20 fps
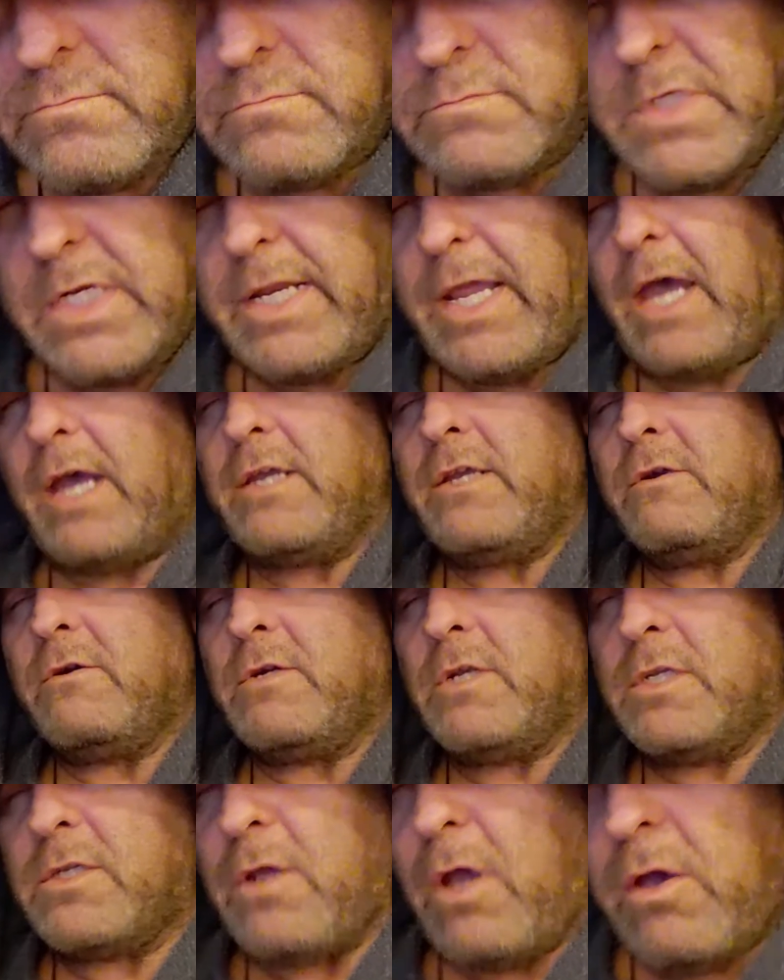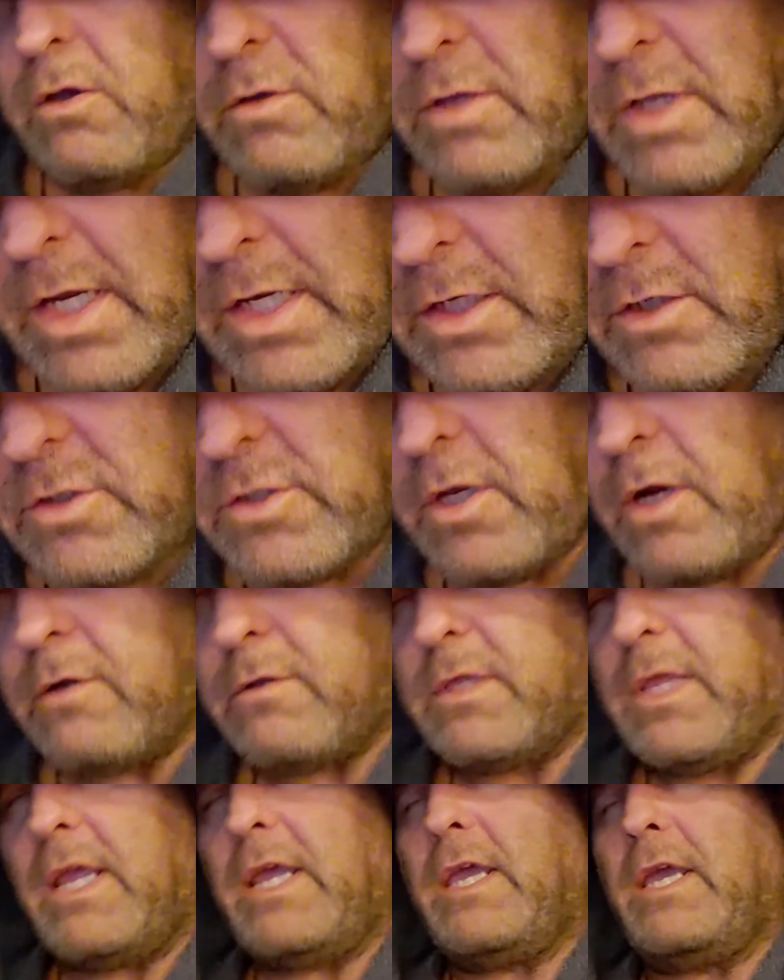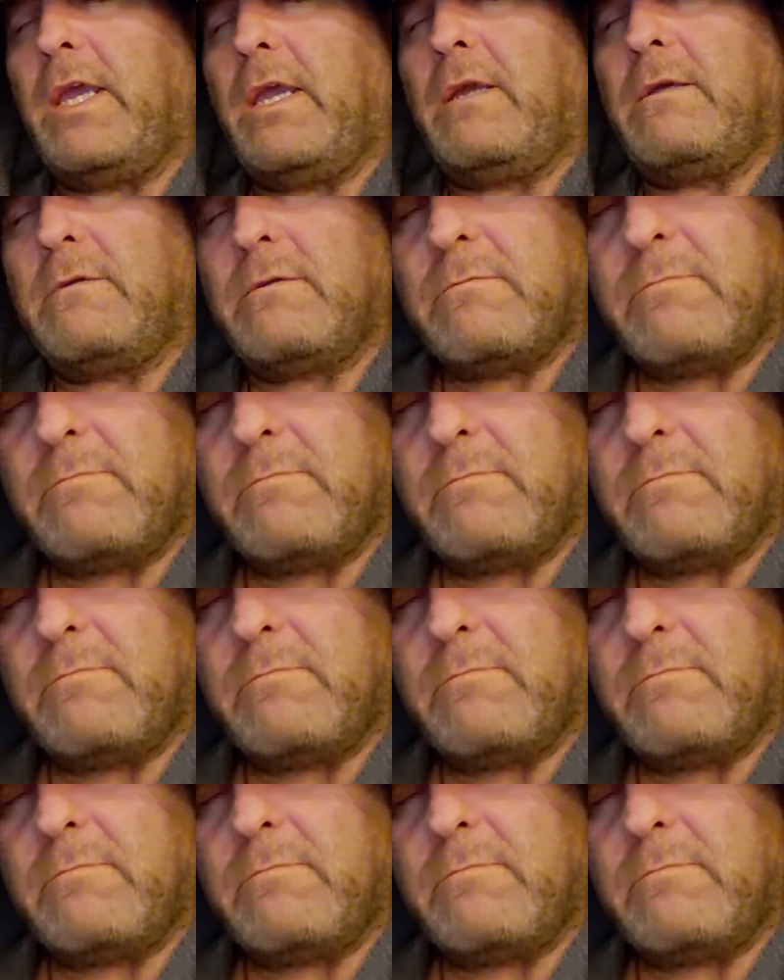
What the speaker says: But now you're an adult and you start thinking,